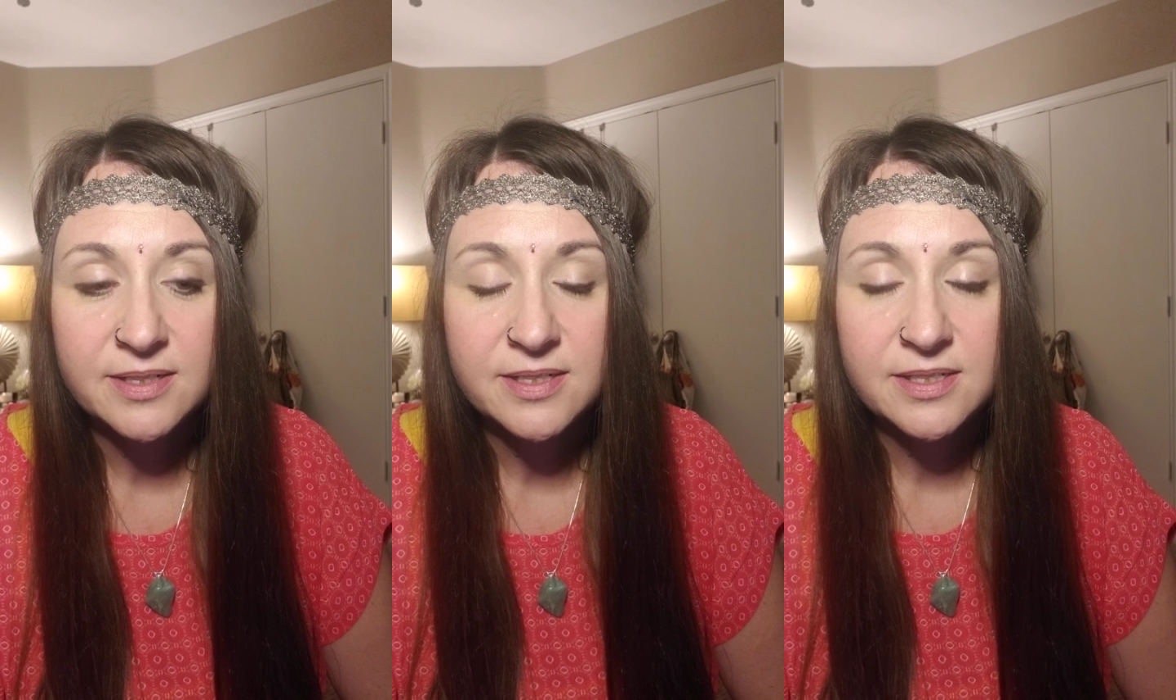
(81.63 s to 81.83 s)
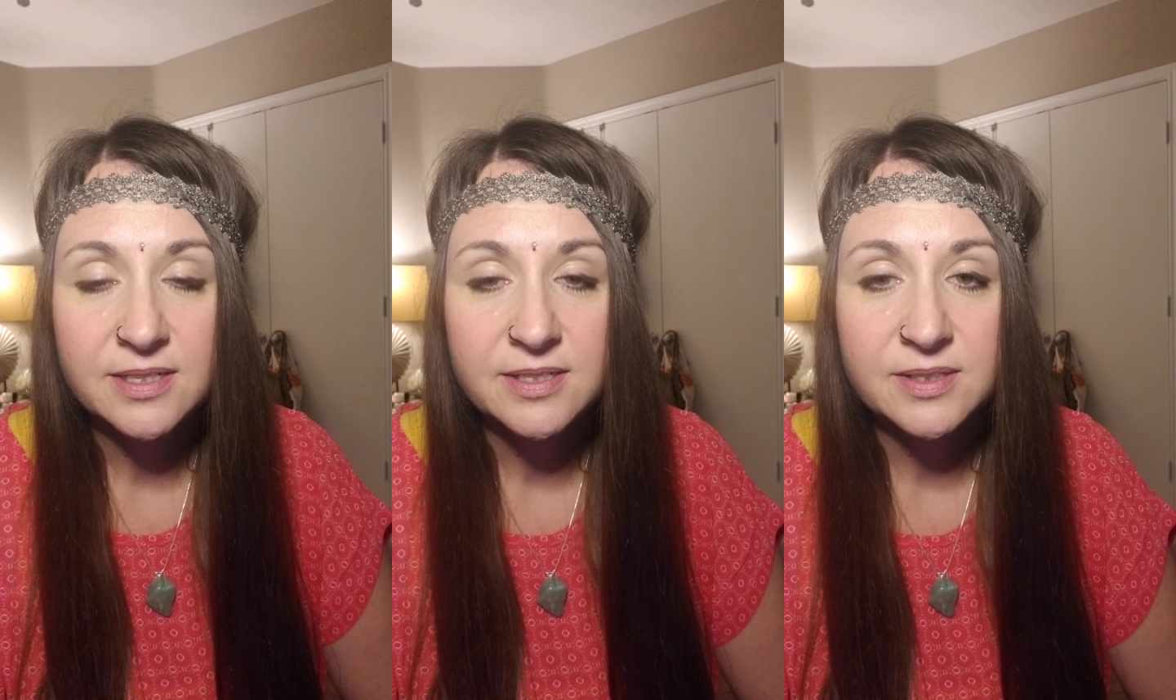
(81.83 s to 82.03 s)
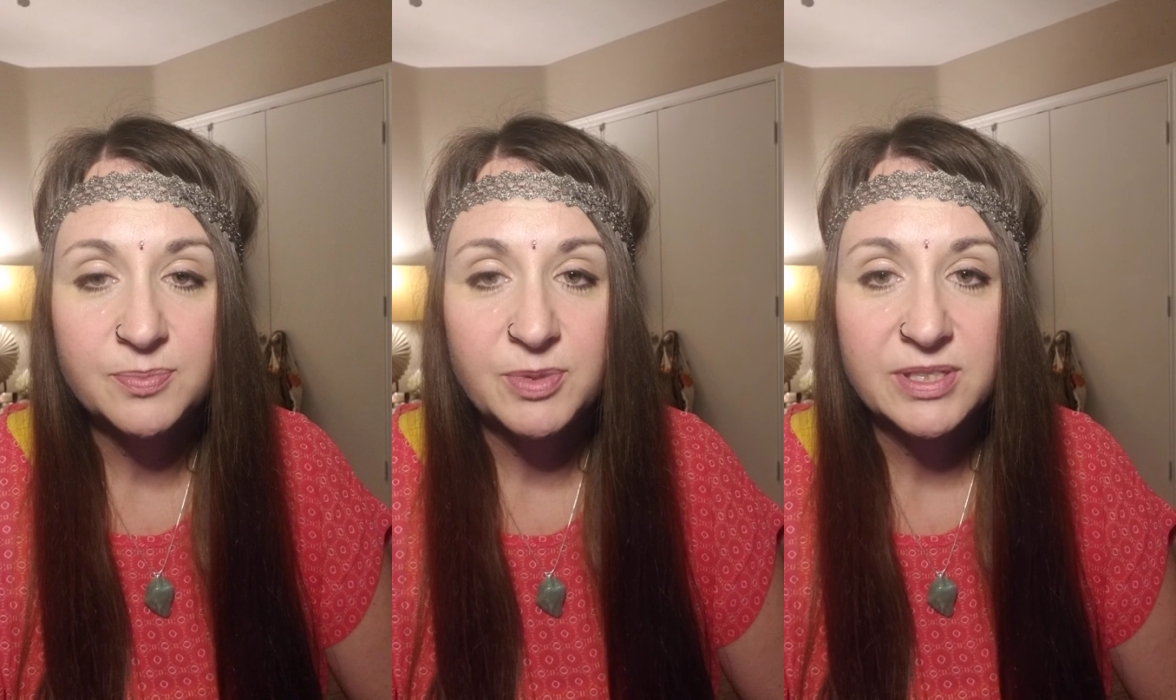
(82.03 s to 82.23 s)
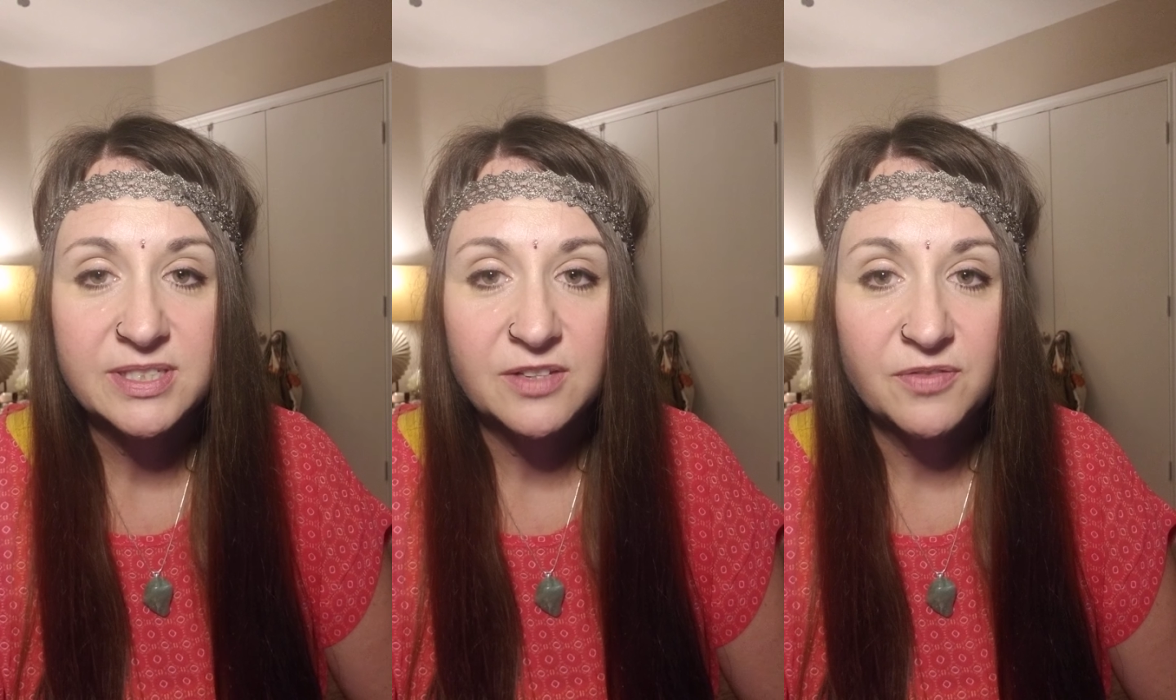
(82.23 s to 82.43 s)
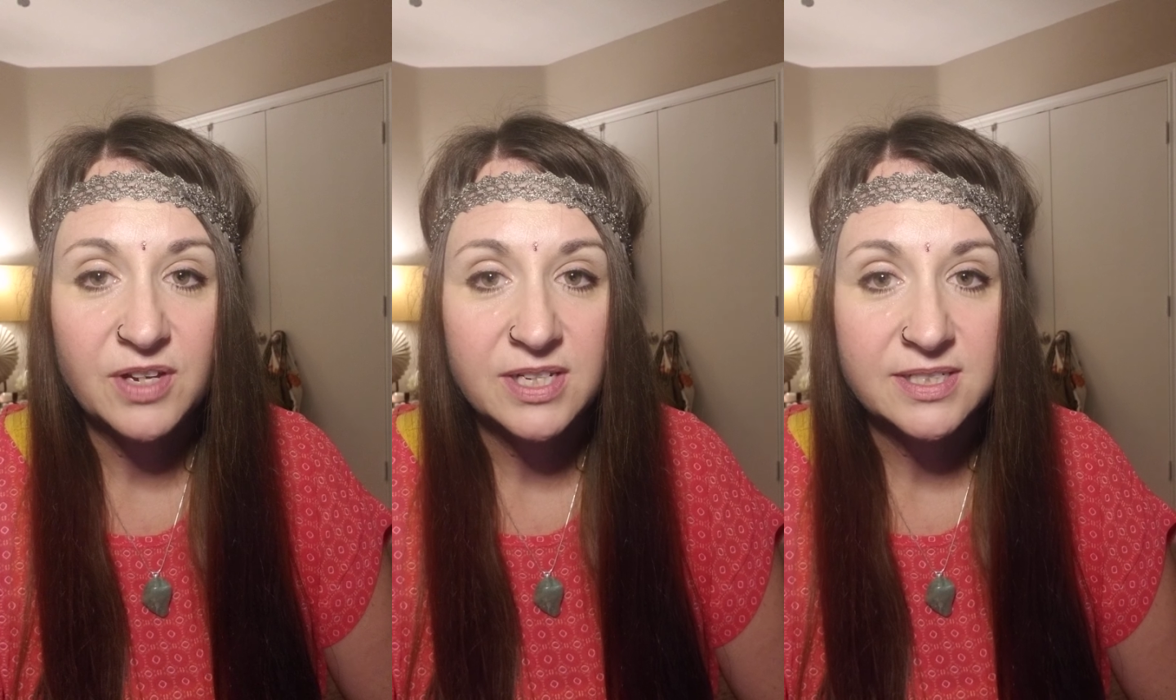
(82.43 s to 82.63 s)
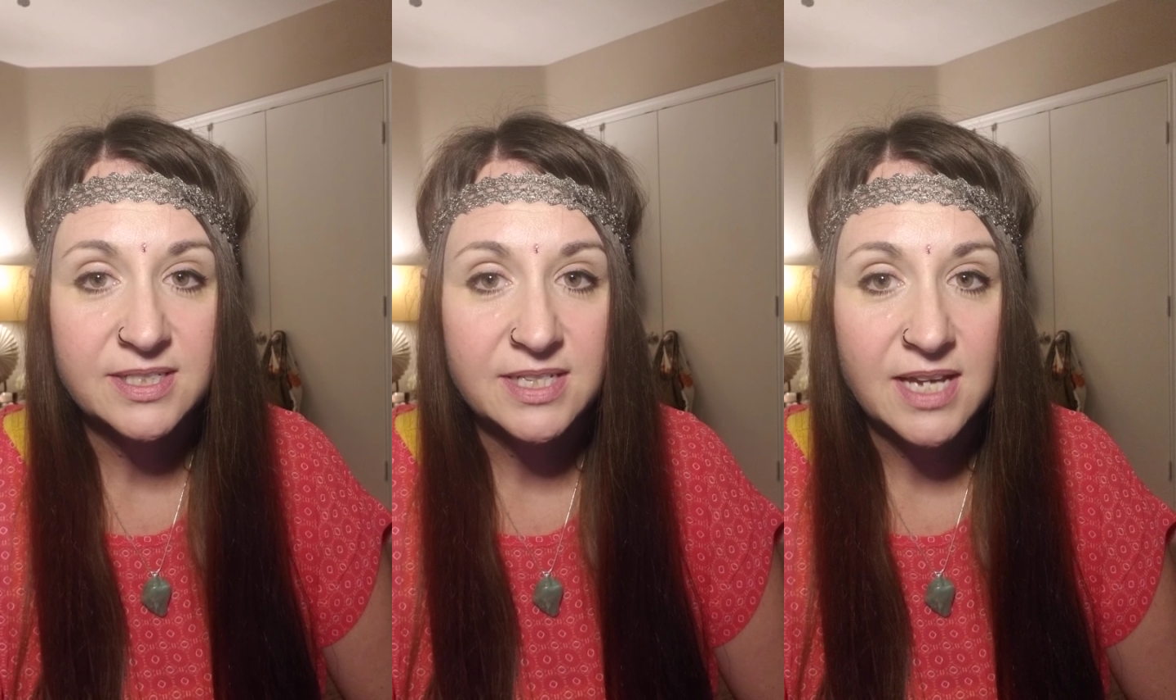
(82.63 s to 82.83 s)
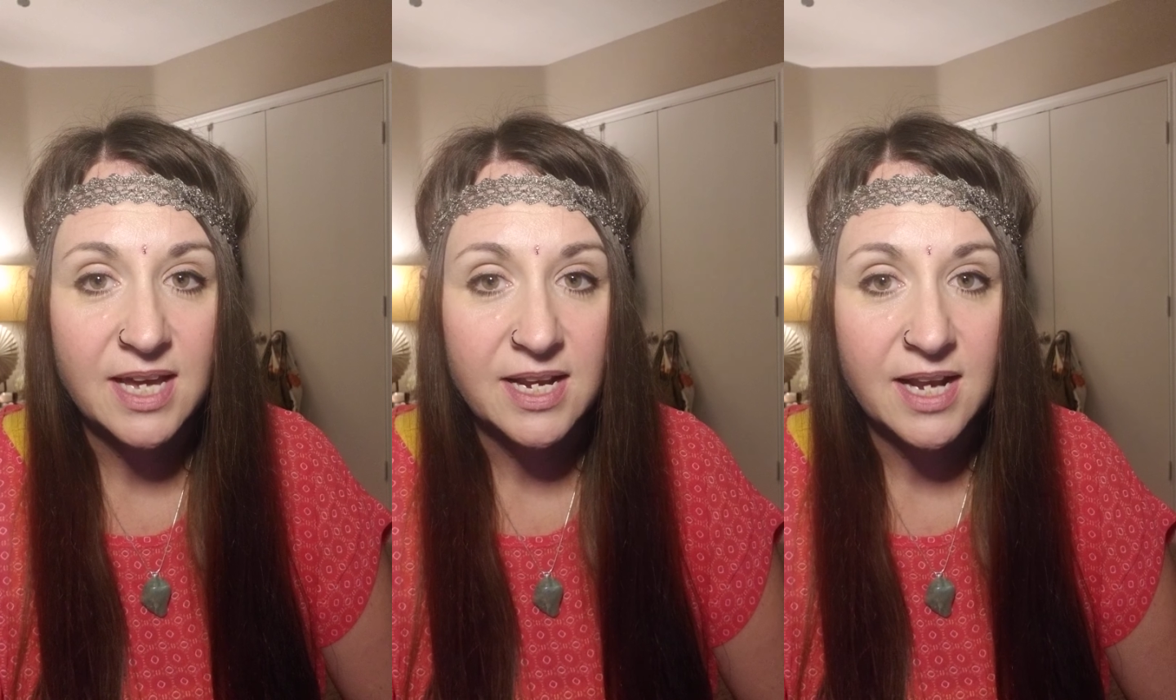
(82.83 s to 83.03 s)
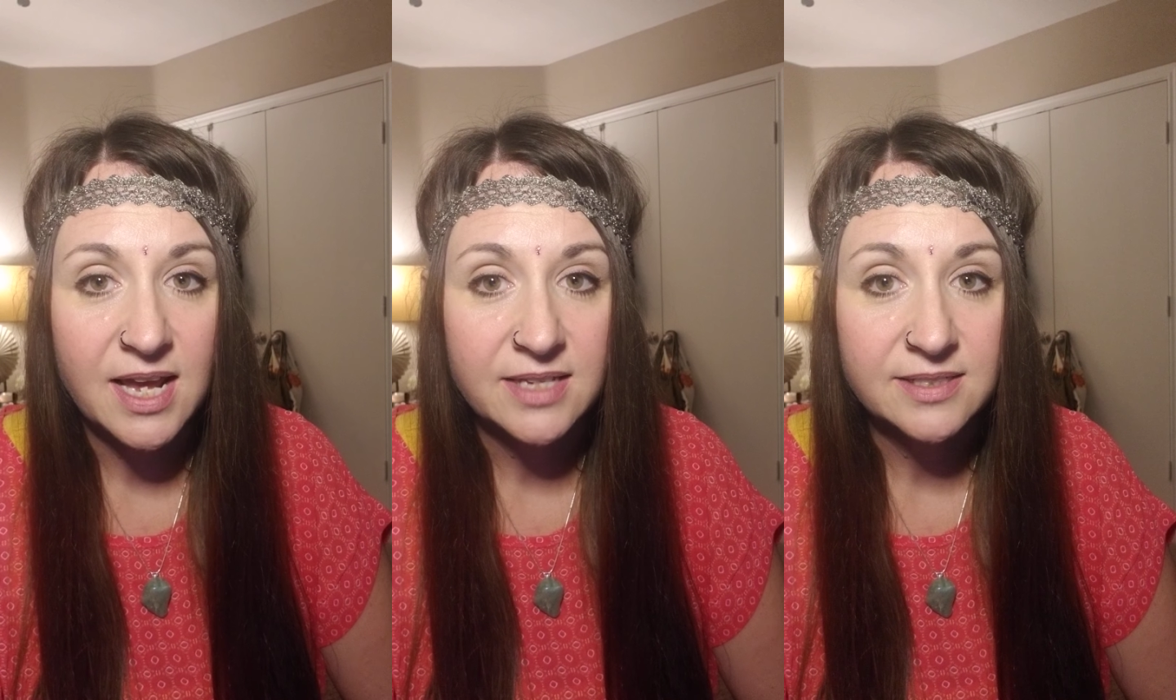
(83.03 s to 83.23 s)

to specific DNA